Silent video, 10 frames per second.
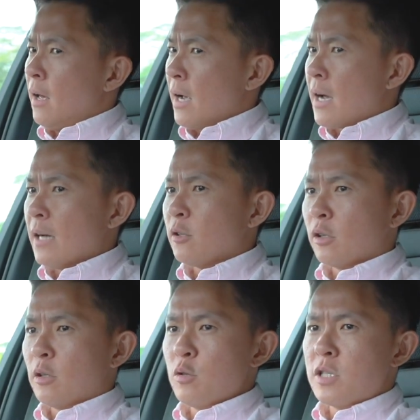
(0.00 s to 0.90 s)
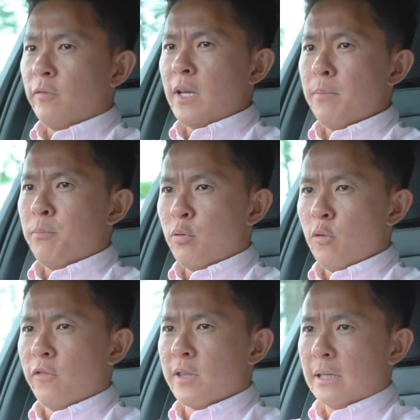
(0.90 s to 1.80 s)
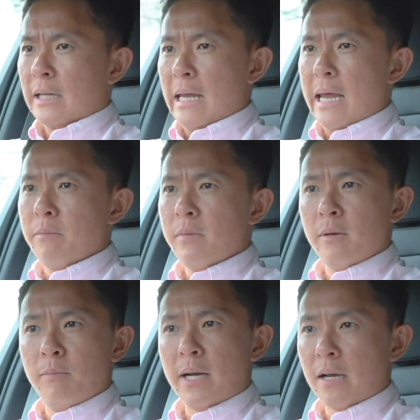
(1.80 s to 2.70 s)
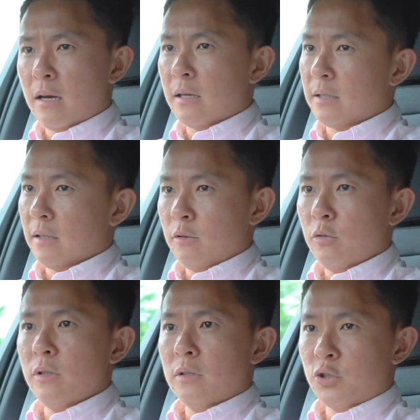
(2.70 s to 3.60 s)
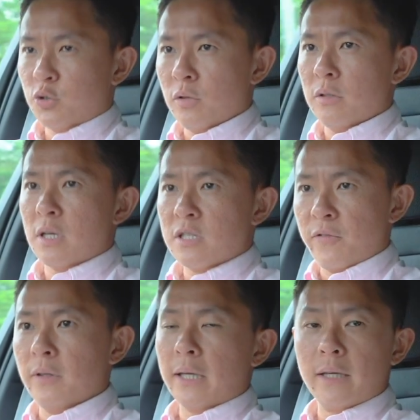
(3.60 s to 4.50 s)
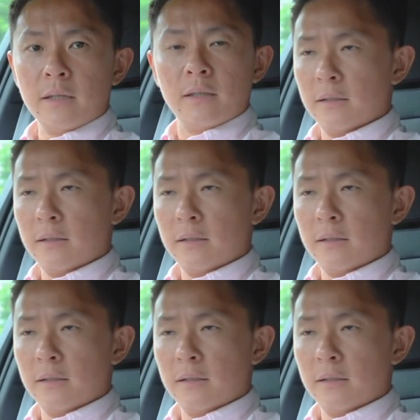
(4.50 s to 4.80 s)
I can't conclusively prove that claim, but I gotta tell you, it sure does feel like it.